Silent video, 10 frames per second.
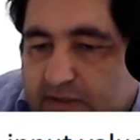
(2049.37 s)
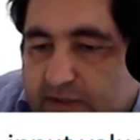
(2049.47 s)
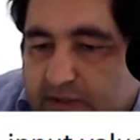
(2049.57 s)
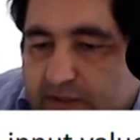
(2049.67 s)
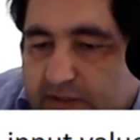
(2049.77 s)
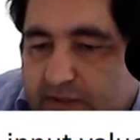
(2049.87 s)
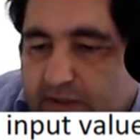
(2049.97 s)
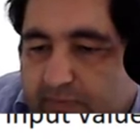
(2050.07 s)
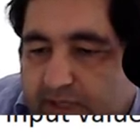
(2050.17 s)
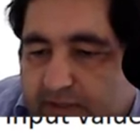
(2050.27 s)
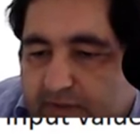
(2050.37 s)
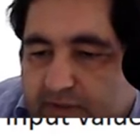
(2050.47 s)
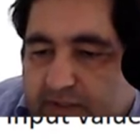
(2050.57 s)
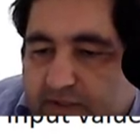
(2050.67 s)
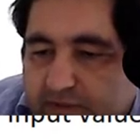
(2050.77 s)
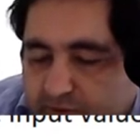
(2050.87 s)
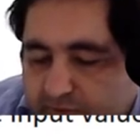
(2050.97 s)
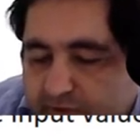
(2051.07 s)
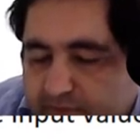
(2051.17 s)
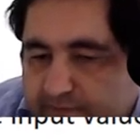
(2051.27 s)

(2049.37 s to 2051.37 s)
you can go back to this note.